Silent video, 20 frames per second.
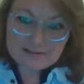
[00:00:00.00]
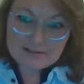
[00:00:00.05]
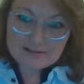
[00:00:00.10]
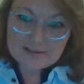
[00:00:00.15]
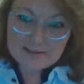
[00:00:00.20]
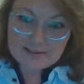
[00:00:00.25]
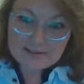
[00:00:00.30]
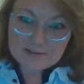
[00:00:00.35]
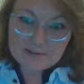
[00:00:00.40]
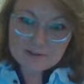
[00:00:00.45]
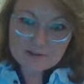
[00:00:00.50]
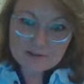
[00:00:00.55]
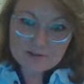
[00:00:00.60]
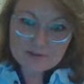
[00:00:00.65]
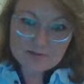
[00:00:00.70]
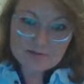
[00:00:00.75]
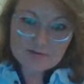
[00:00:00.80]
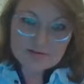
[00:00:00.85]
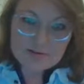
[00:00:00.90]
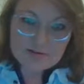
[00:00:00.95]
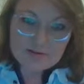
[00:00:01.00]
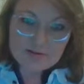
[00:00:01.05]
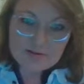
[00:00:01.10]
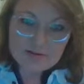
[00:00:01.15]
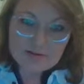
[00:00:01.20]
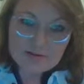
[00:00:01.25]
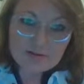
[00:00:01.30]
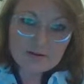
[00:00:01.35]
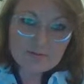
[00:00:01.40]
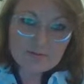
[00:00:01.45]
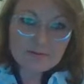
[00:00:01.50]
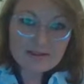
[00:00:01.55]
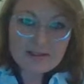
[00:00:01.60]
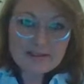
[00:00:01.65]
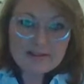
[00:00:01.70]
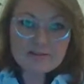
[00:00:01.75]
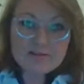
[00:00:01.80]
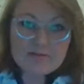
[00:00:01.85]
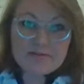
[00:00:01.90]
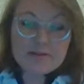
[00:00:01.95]
slide shows the
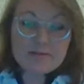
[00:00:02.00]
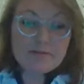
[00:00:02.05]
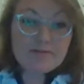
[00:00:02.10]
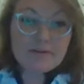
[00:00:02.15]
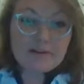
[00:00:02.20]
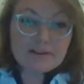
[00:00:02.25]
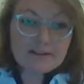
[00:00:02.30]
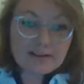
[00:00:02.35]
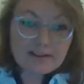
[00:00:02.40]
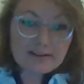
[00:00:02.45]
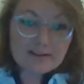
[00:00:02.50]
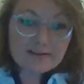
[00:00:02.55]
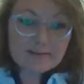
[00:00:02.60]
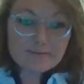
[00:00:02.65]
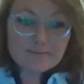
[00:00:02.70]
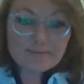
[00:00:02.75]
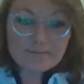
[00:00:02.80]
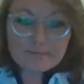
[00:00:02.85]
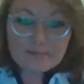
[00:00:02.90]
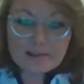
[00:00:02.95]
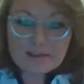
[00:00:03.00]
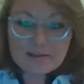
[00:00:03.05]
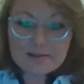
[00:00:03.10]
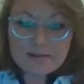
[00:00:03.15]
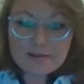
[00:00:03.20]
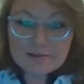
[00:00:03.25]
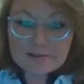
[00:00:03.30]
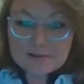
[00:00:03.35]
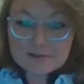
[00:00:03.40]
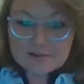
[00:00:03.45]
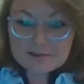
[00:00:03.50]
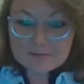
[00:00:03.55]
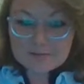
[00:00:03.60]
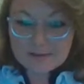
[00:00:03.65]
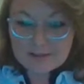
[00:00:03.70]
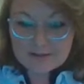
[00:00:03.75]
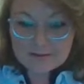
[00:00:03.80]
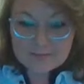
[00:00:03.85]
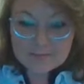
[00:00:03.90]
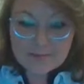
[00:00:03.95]
compilation of some of our data that are used to
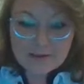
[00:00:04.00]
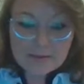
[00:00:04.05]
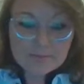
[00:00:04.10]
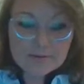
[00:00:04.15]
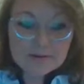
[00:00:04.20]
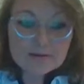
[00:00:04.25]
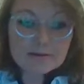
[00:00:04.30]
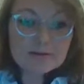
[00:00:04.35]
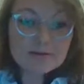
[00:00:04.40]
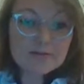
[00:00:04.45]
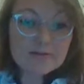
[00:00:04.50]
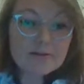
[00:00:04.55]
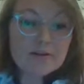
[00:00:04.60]
make the map.